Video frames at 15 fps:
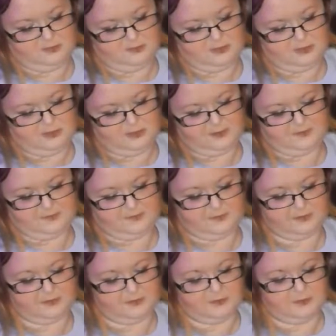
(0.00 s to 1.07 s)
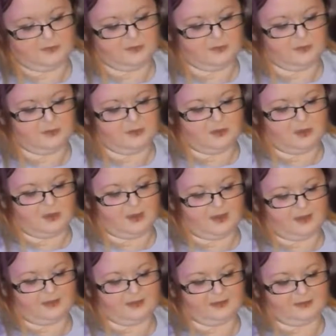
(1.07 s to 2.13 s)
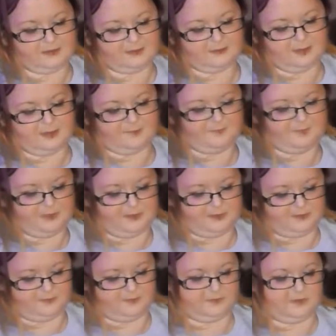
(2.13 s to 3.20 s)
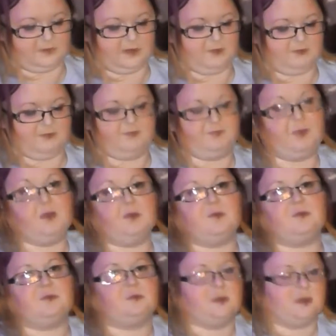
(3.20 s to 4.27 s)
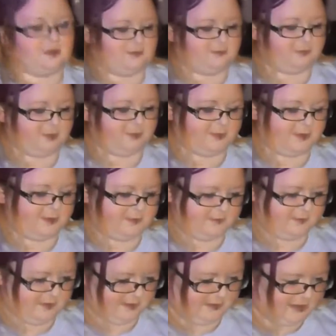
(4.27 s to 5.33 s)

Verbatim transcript: Because I like to wrap things with bows and ribbons and